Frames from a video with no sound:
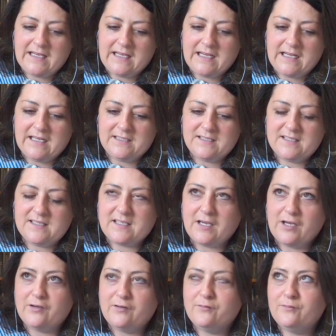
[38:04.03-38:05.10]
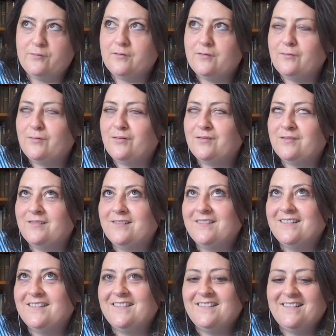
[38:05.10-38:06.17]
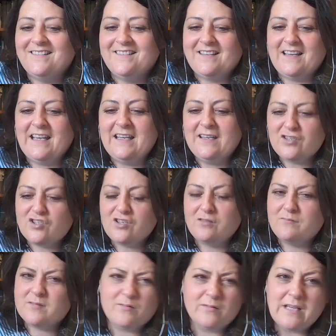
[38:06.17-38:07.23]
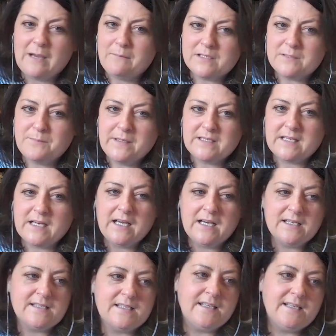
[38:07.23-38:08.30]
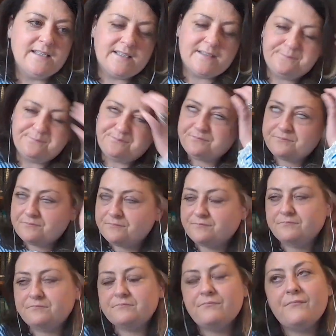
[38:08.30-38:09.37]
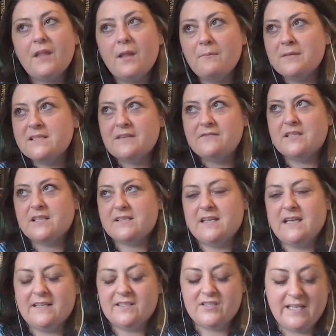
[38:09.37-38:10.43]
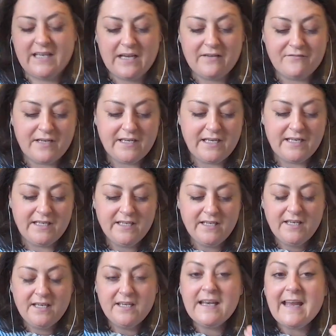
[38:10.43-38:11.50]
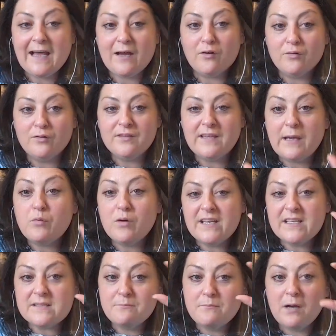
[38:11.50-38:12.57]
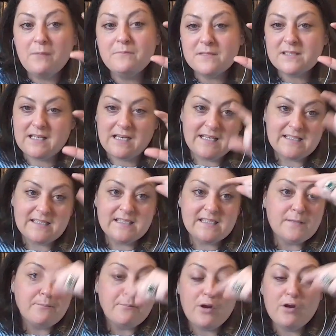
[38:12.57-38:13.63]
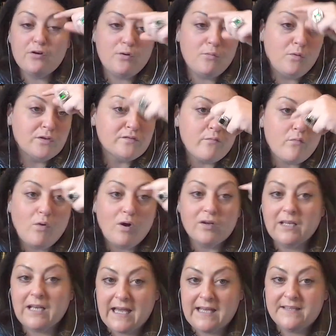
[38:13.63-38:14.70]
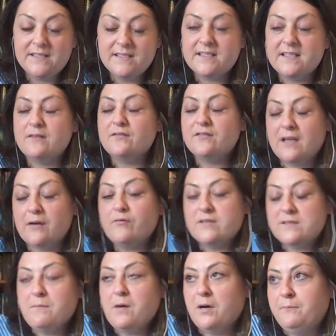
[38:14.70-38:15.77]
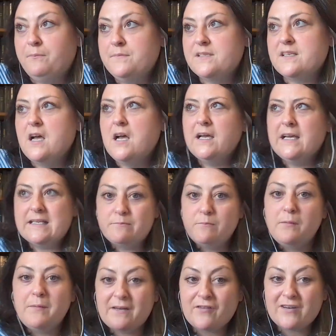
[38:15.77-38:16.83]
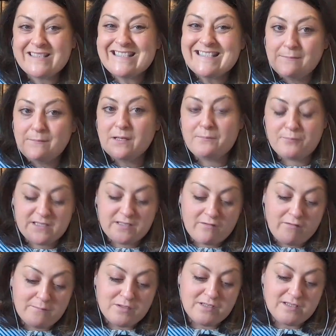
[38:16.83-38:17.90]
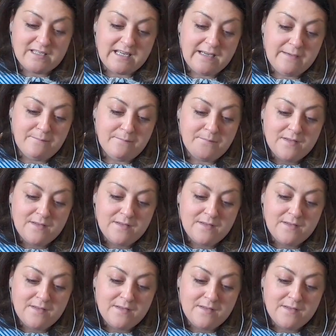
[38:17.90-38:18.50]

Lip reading: And so he assumes, well, that must be his glasses. But David doesn't actually have any. Now, they were his mum's glasses. The broken ones were one lens. They were his mum's. His mum had a very similar prescription to him.